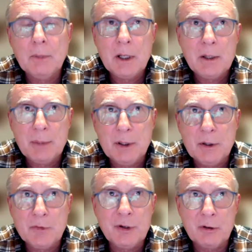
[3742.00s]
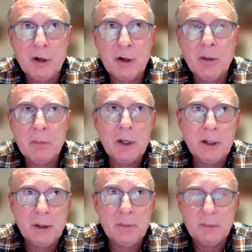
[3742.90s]
because there are,
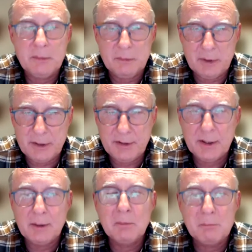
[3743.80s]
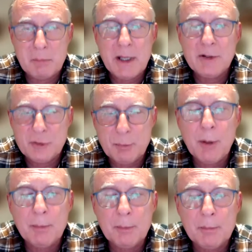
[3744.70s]
I think, major
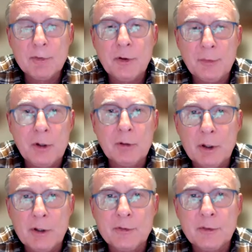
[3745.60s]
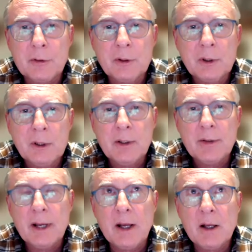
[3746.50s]
problems on the horizon
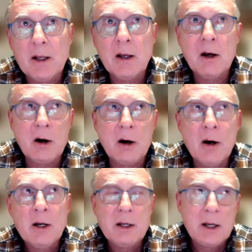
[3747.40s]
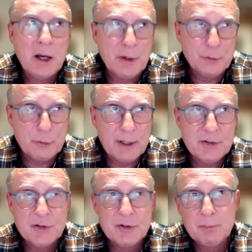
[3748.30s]
that are
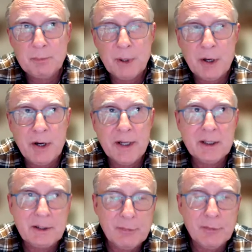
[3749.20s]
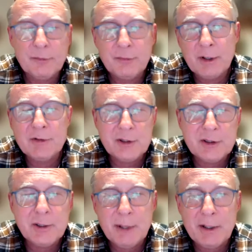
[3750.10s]
addressed by different phrases
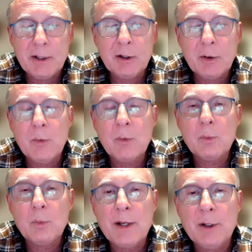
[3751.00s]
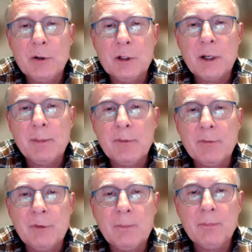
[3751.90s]
depending on where you're coming
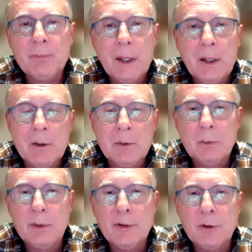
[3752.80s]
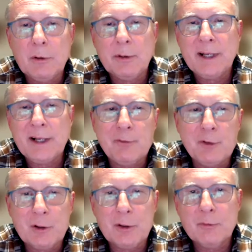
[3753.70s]
from, whether you're an
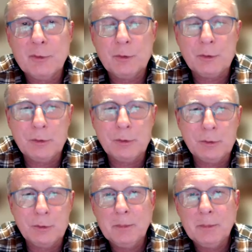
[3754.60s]
advocate for